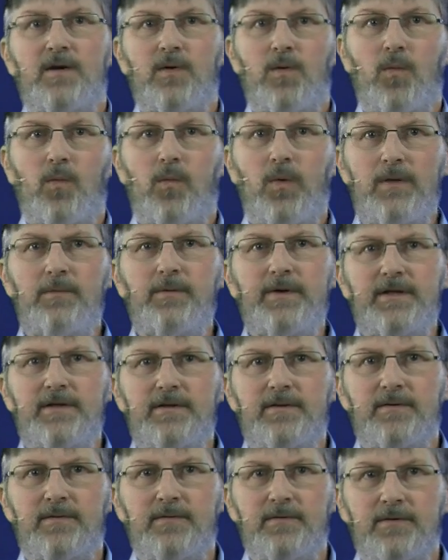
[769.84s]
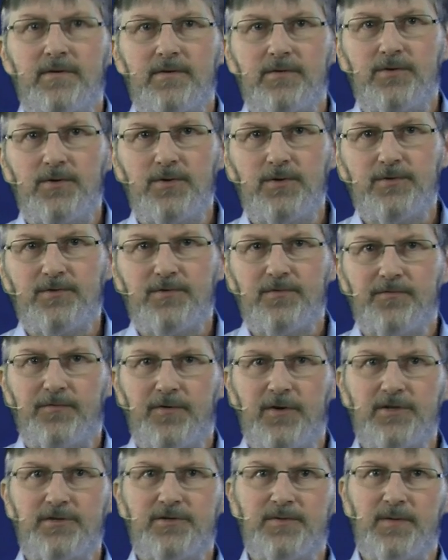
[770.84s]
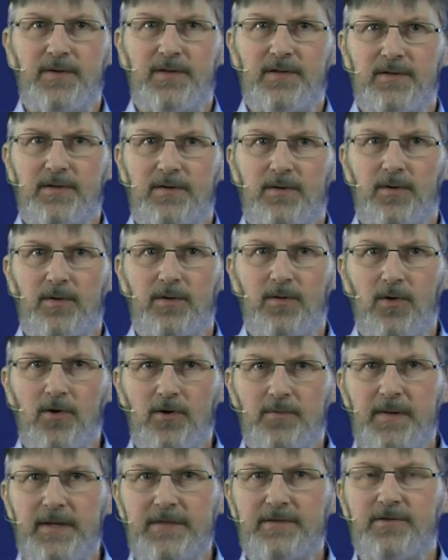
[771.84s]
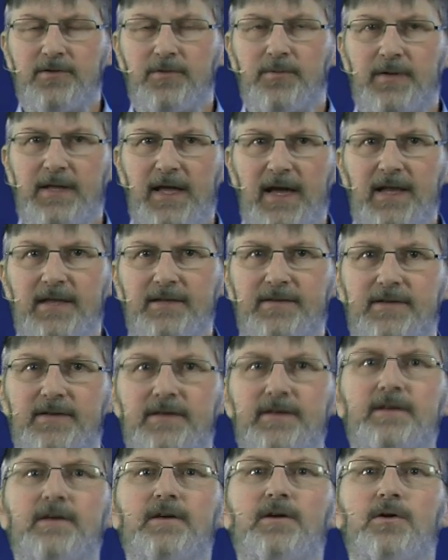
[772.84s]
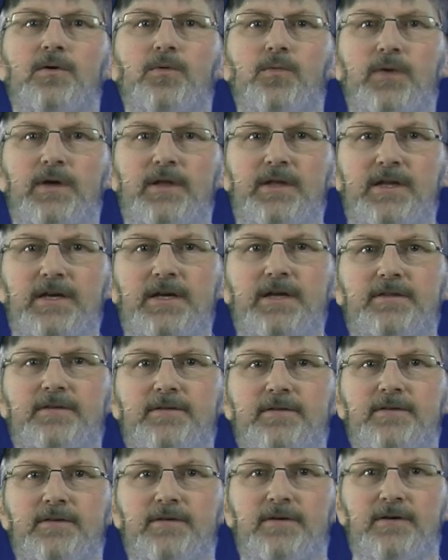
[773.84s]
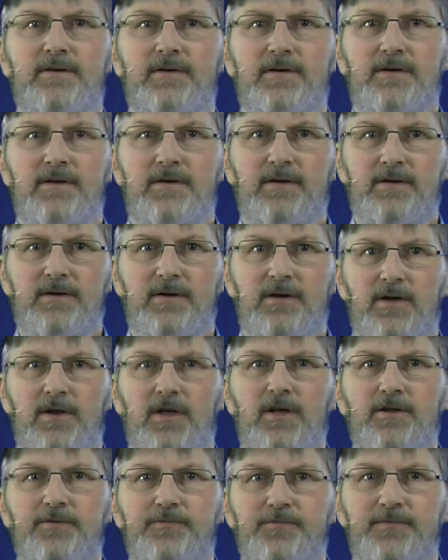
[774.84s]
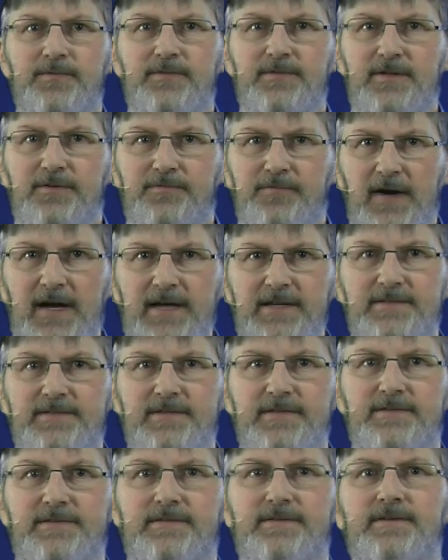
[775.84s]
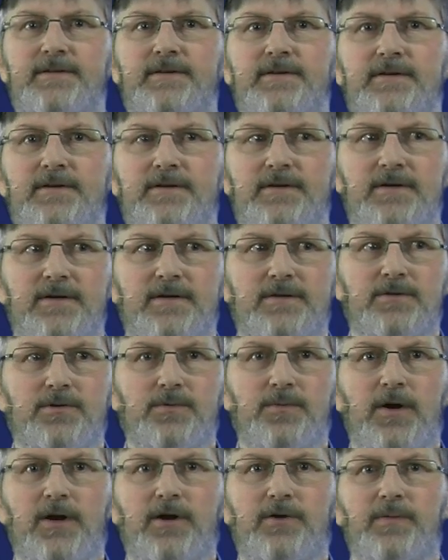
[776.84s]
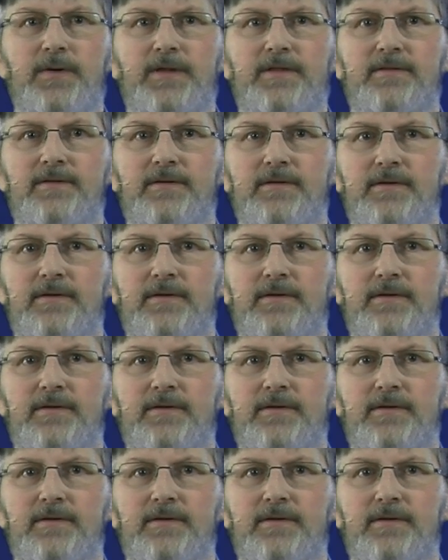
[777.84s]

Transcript: When we use virtual or augmented reality, we need a lot of devices to work with.